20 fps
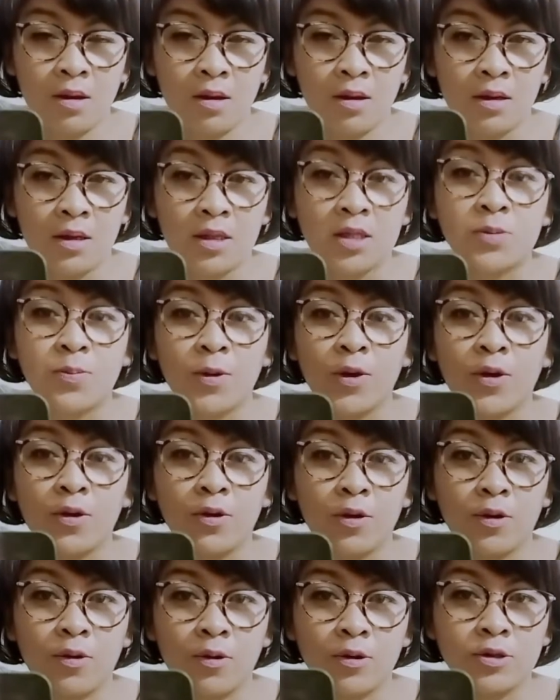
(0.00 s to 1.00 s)
beyond your
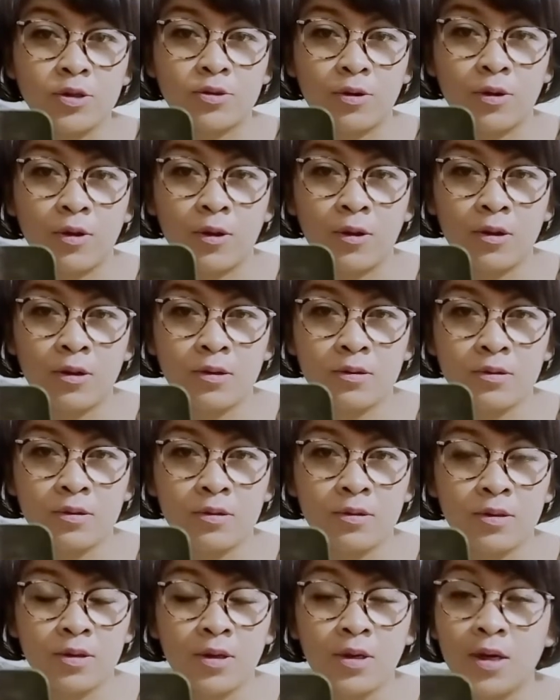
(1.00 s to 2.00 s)
control.
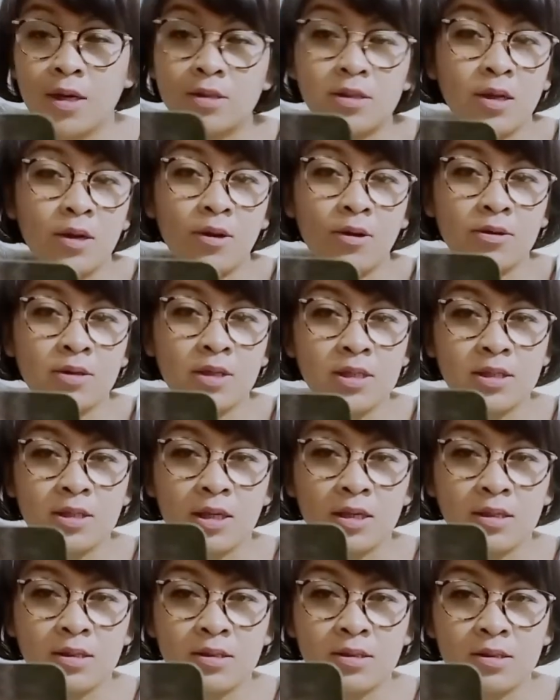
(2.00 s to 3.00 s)
It's a long
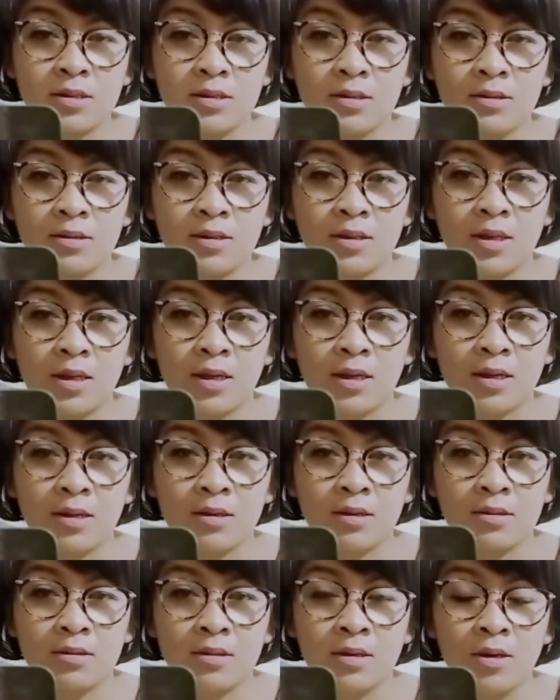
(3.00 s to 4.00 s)
distance thing,
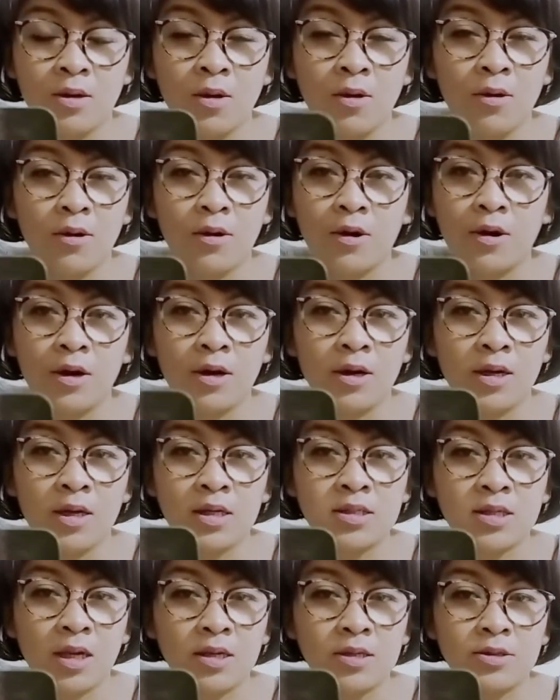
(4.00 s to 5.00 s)
or it's
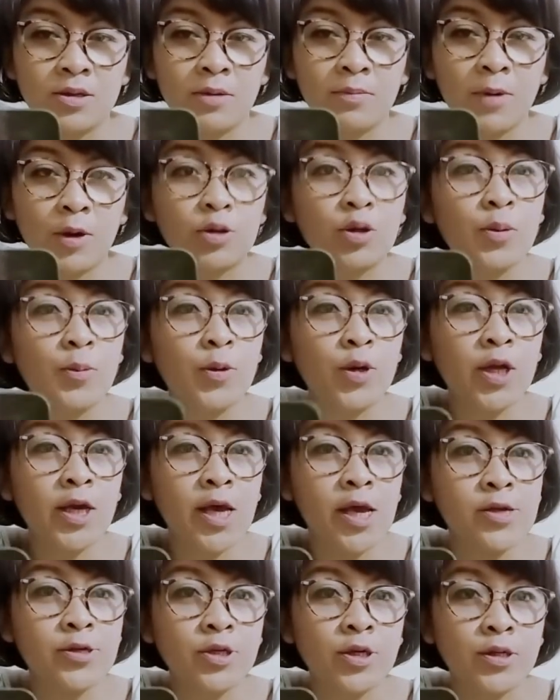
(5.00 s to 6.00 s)
also about
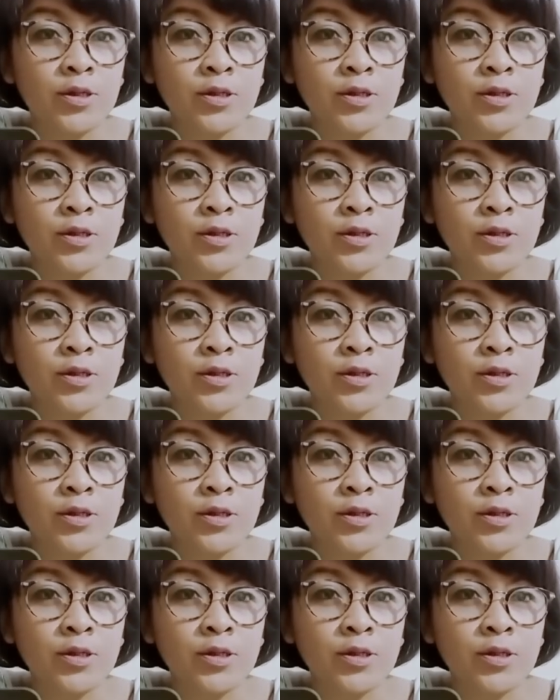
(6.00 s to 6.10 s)
communications.